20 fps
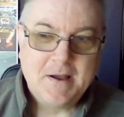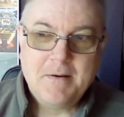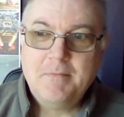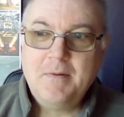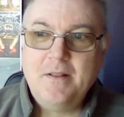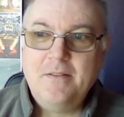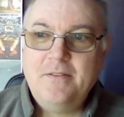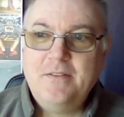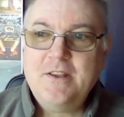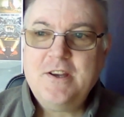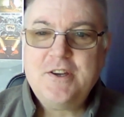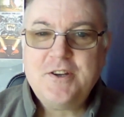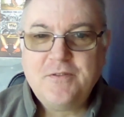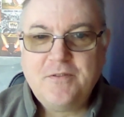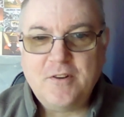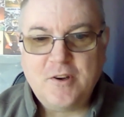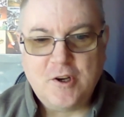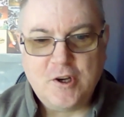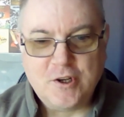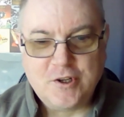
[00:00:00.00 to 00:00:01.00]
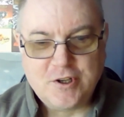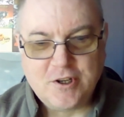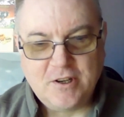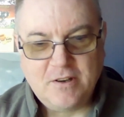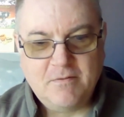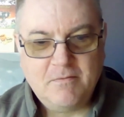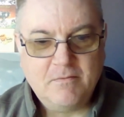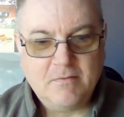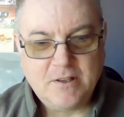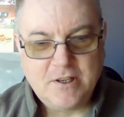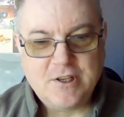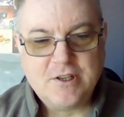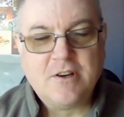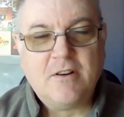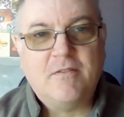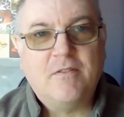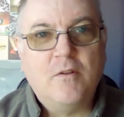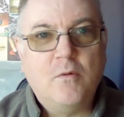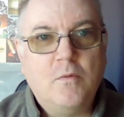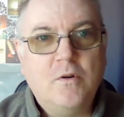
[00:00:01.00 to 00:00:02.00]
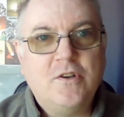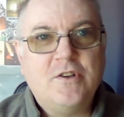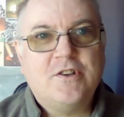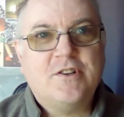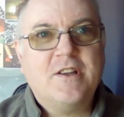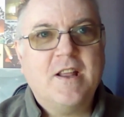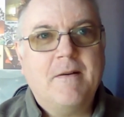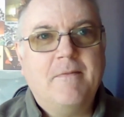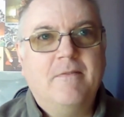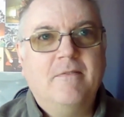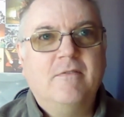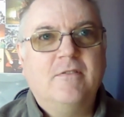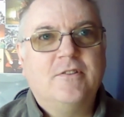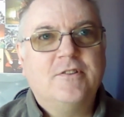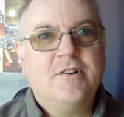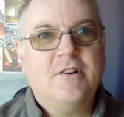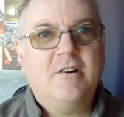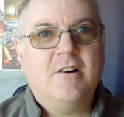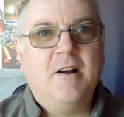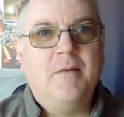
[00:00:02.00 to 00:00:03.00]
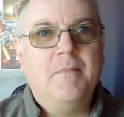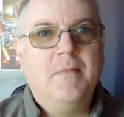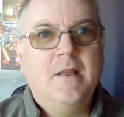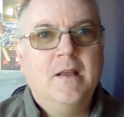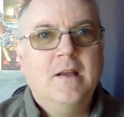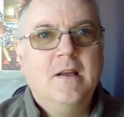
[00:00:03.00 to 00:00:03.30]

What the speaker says: But this version, which is off the One Step at a Time,